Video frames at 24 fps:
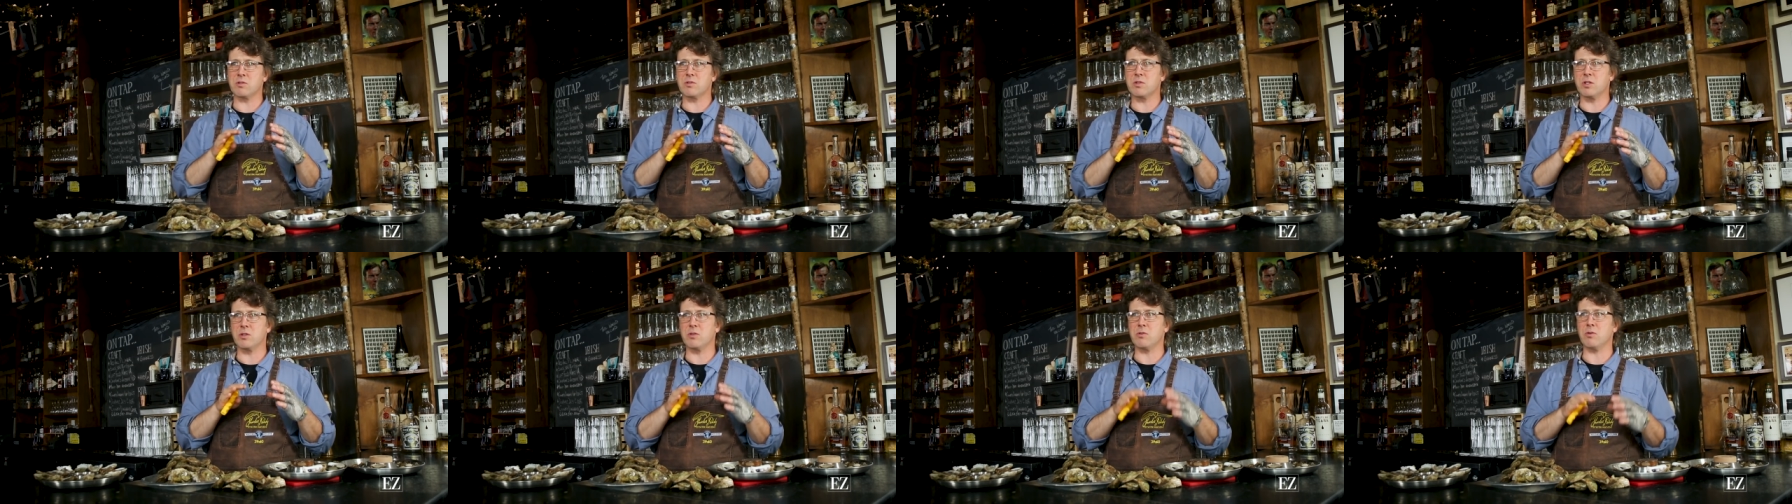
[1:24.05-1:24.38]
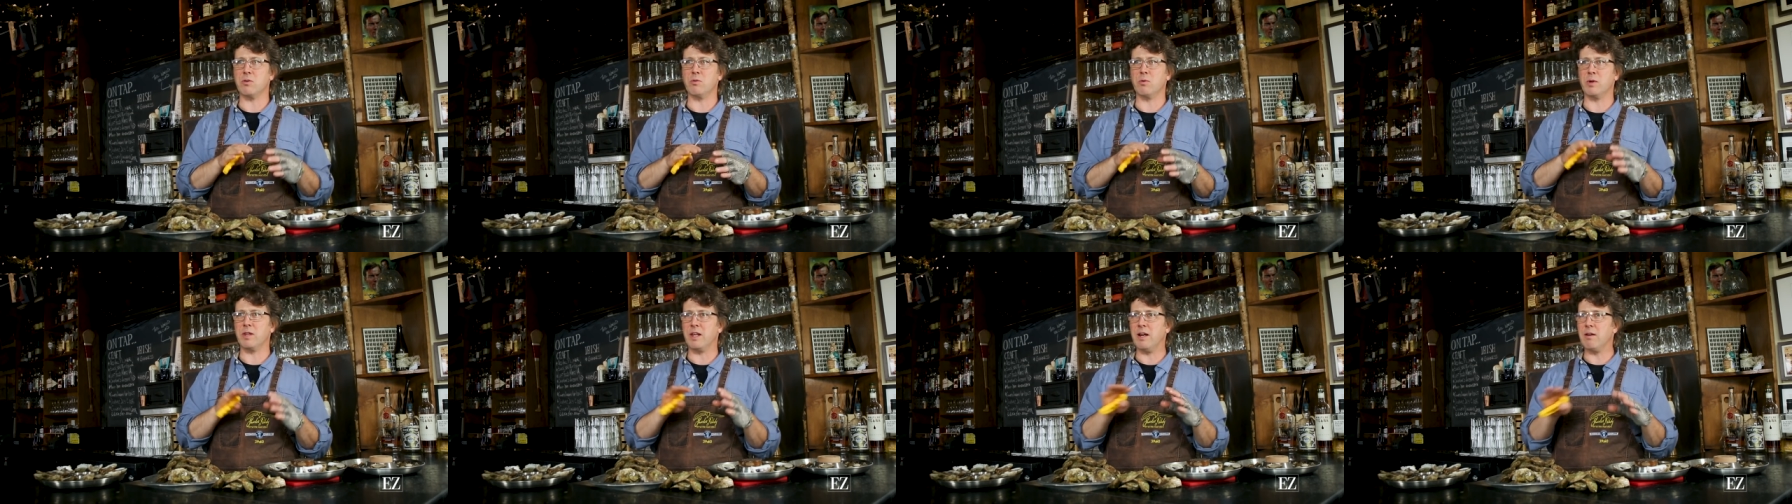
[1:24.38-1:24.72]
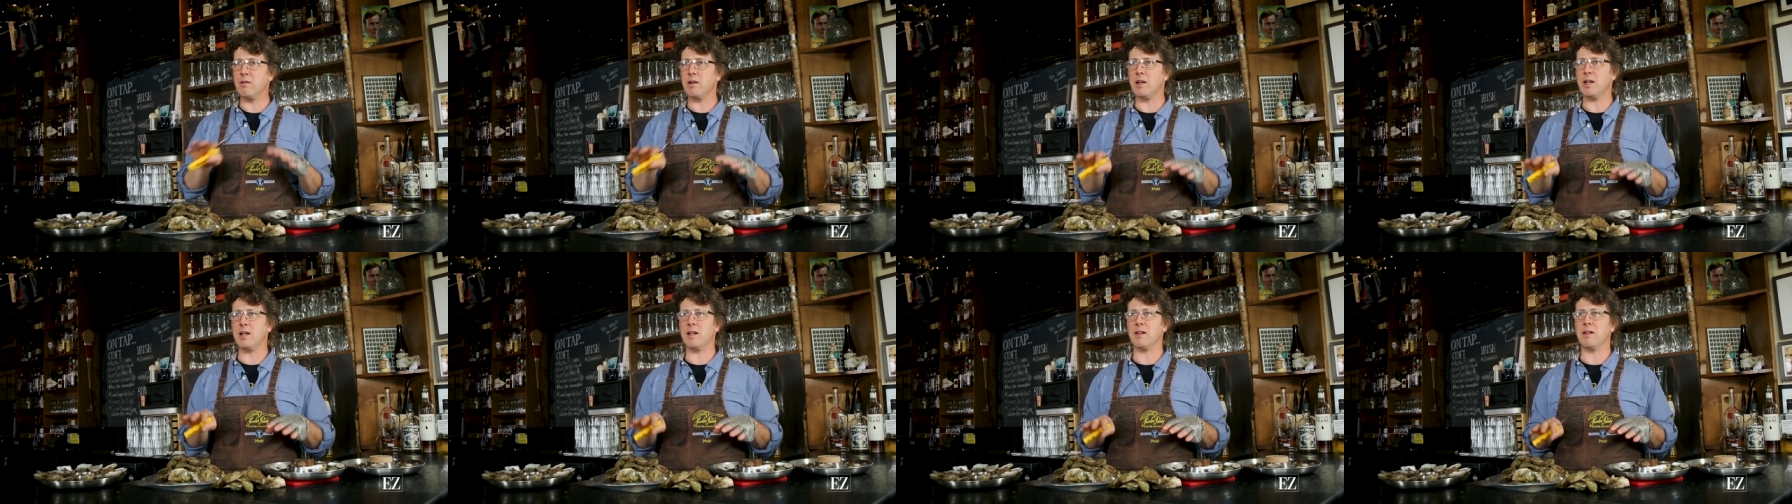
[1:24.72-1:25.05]
to, do it
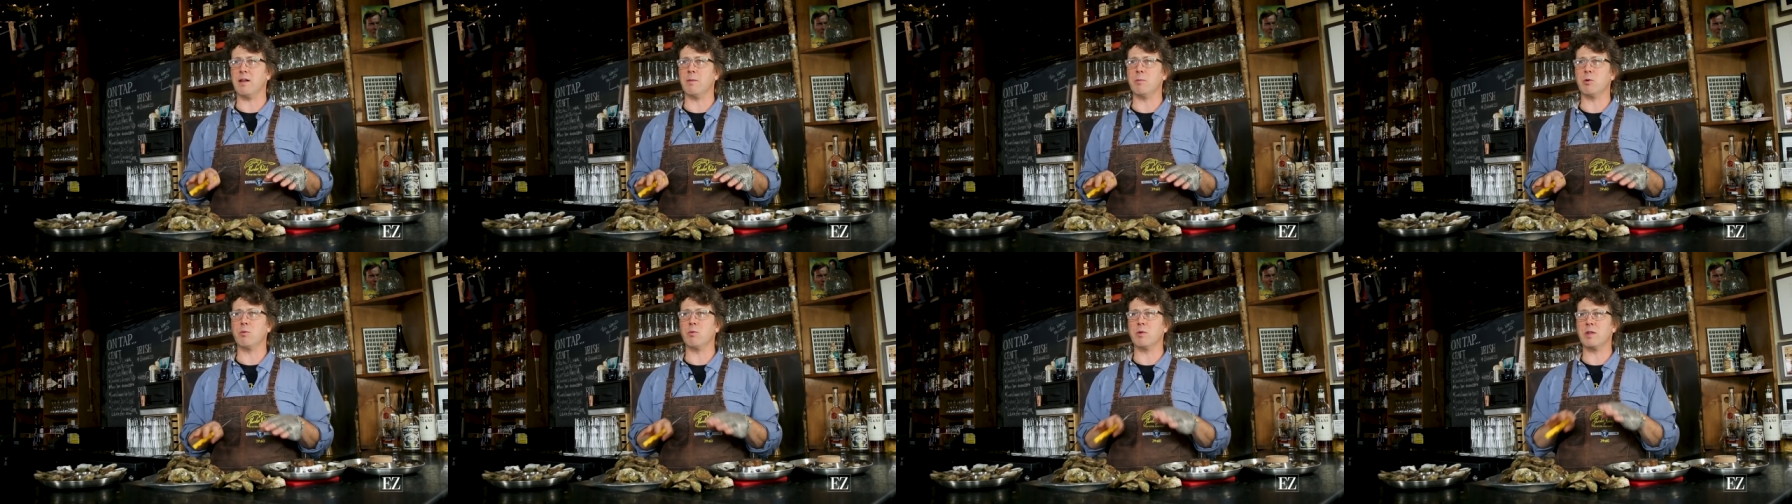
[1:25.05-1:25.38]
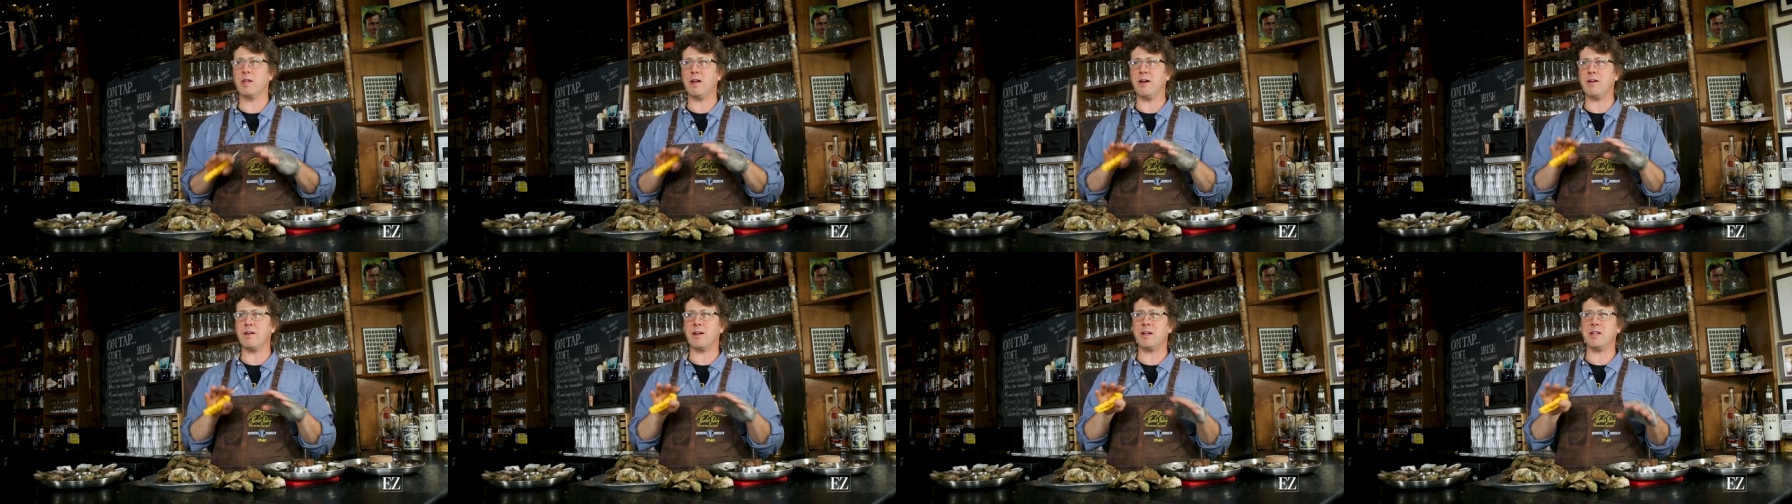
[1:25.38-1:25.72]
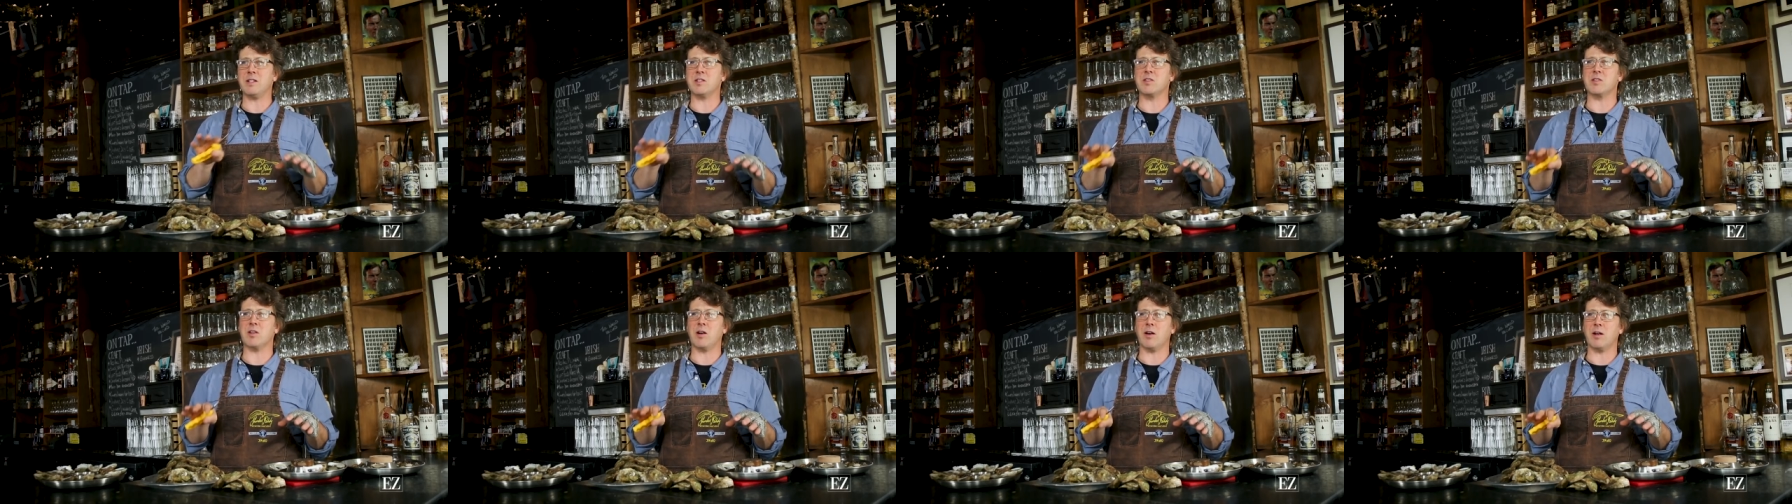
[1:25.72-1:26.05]
without any lemon, without
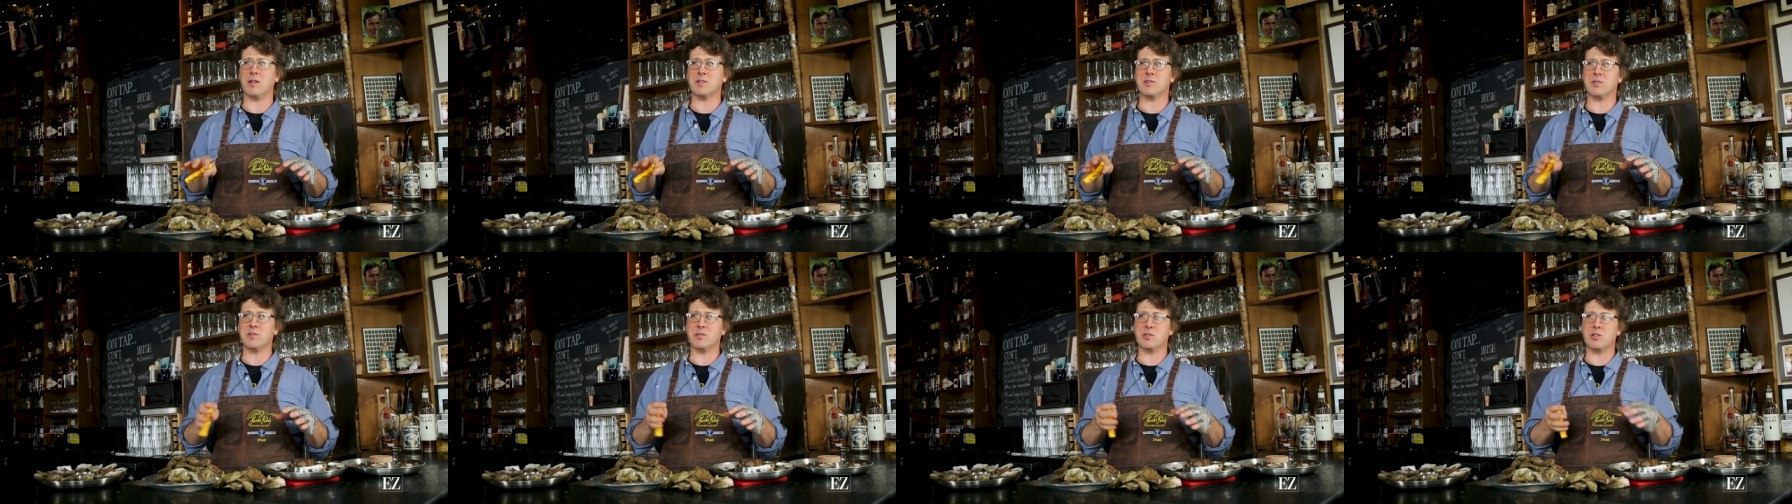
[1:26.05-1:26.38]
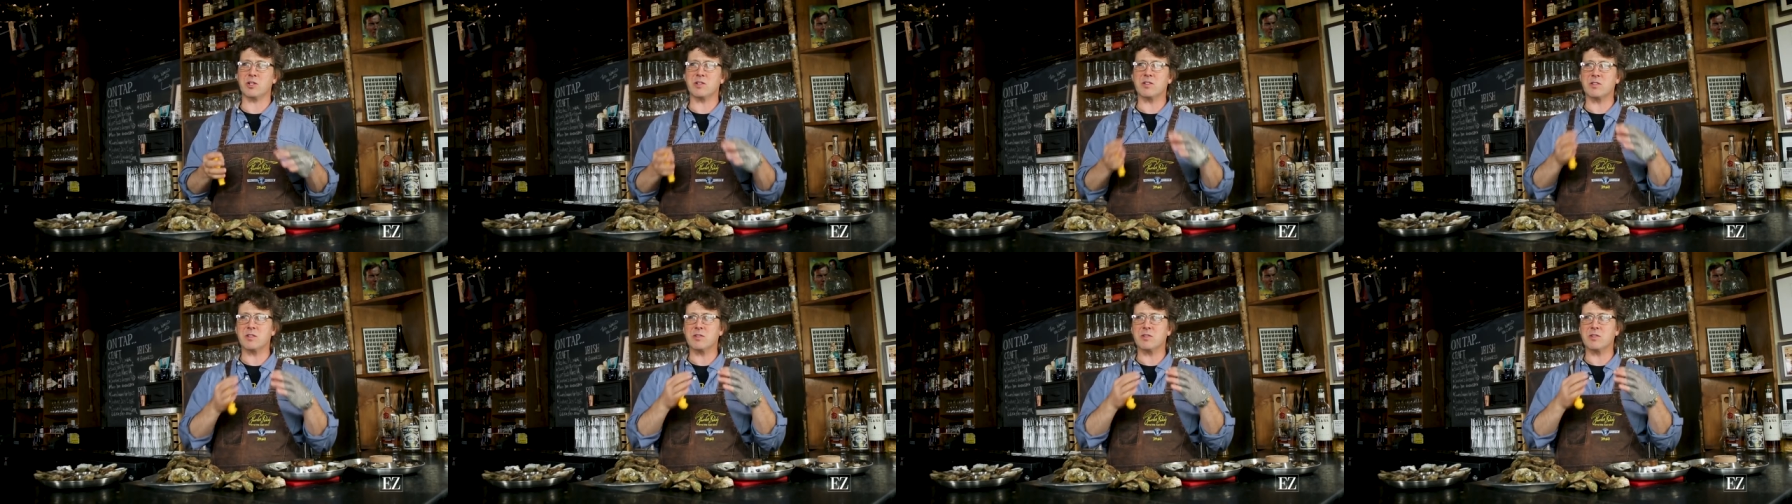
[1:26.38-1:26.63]
any sauce, is just mm -hmm.